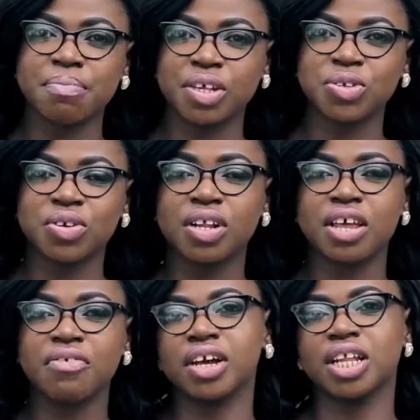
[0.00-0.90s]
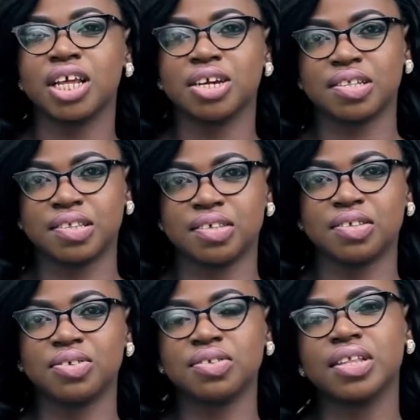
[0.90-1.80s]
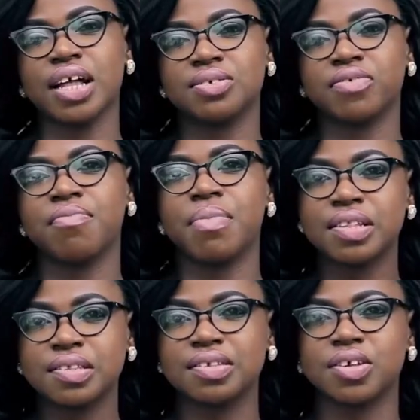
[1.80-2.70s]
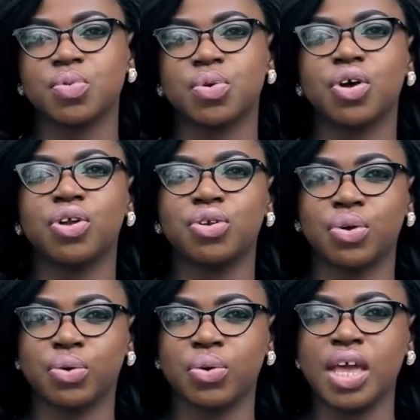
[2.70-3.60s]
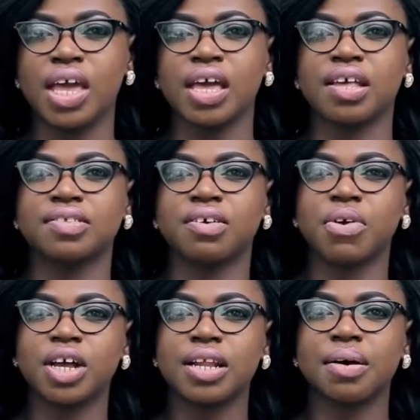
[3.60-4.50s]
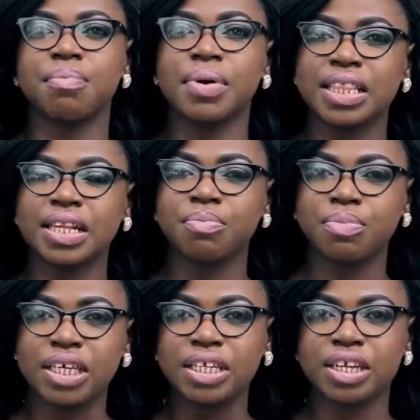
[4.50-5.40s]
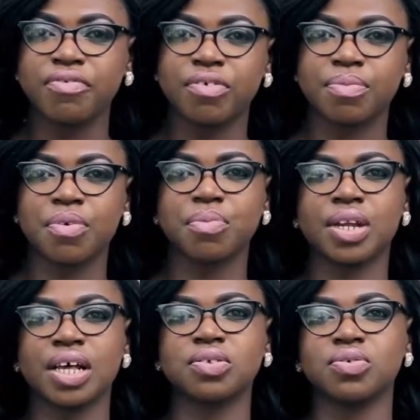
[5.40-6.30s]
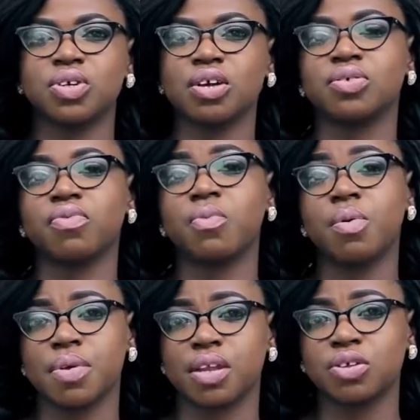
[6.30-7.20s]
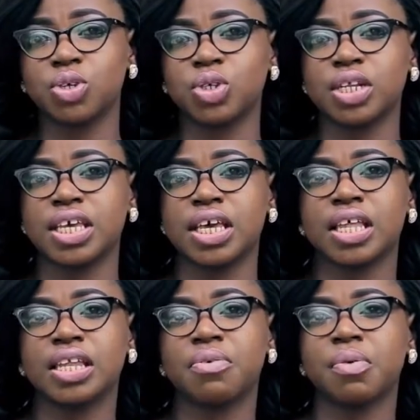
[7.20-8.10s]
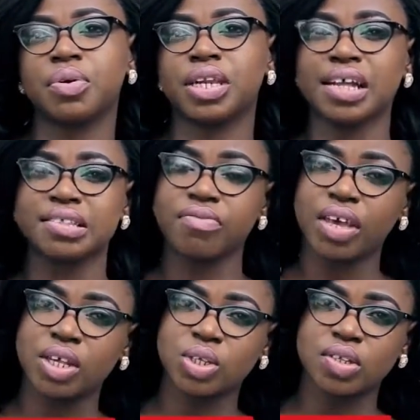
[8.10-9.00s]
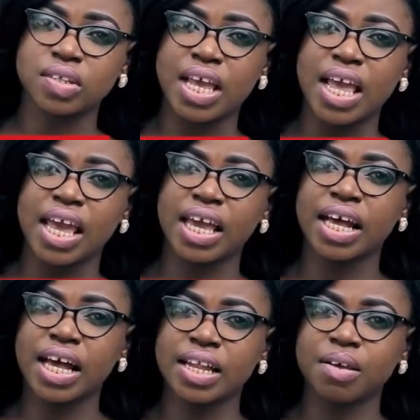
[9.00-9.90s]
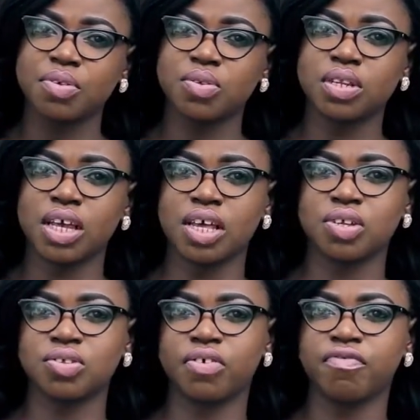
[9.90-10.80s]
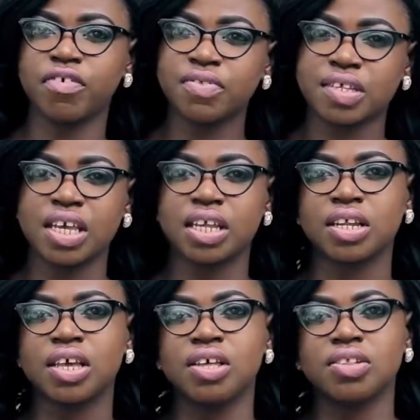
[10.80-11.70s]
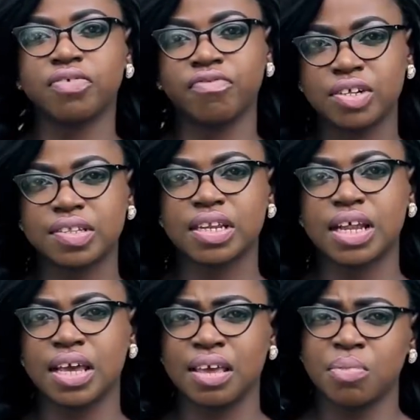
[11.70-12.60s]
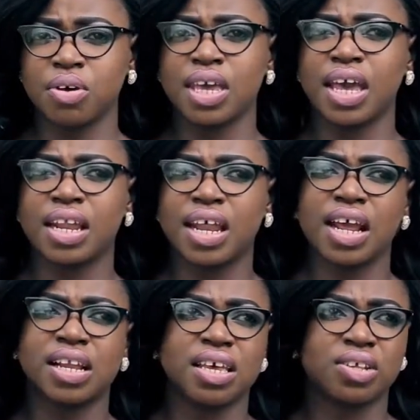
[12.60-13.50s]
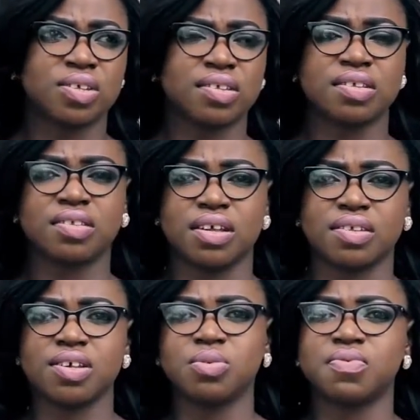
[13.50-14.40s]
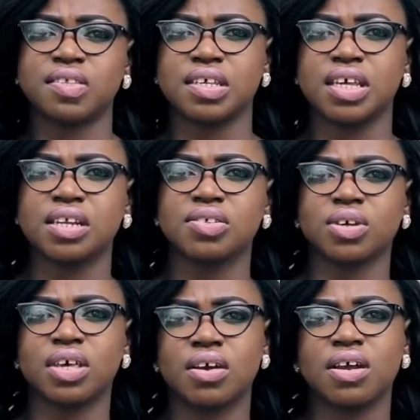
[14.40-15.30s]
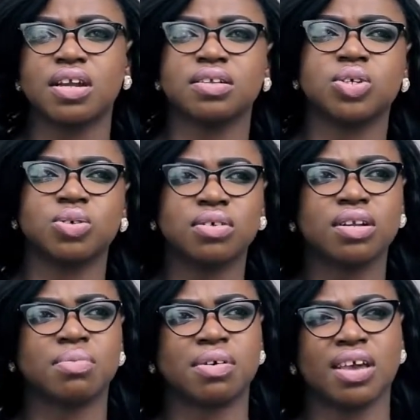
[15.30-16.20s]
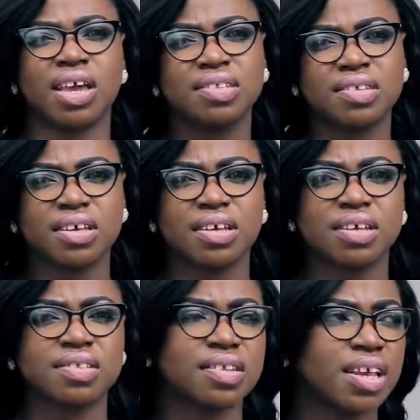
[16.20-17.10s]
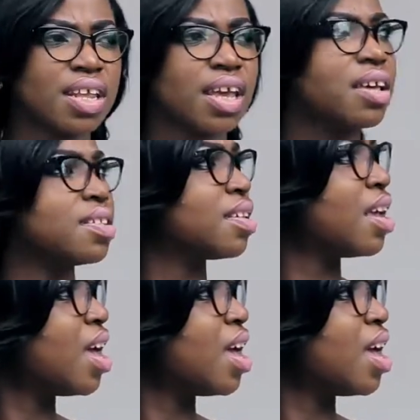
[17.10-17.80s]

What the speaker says: menstrual irregularities. To start off, menses, as we all know, is the regular monthly bleeding from the reproductive tract of women, usually in their reproductive ages in Ghana between the ages of 15 to 49. It may occur in early ages these days. As we've seen, it's occurring in children about 8 years, 10 years,